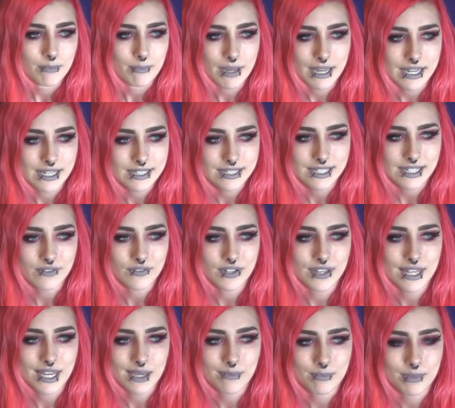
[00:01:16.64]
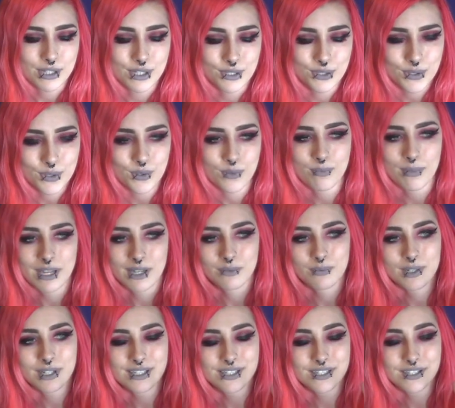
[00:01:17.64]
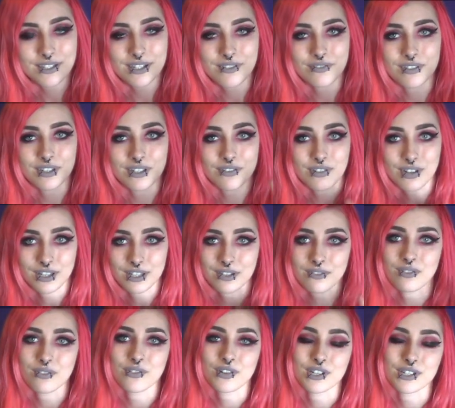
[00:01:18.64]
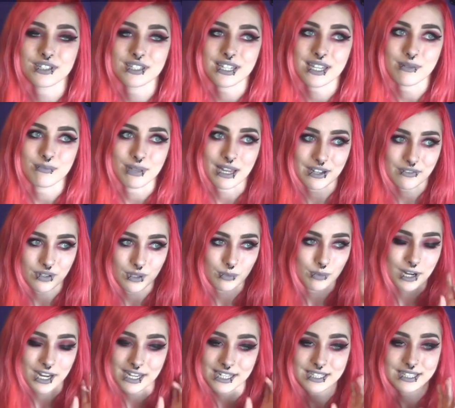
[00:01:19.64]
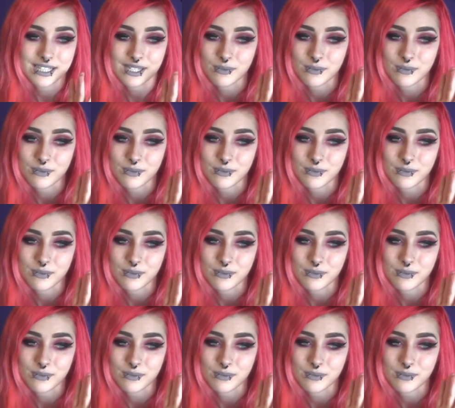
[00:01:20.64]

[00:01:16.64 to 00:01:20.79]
bands and everything, but the two main ones are definitely Falling in Reverse and Black Veil Brides.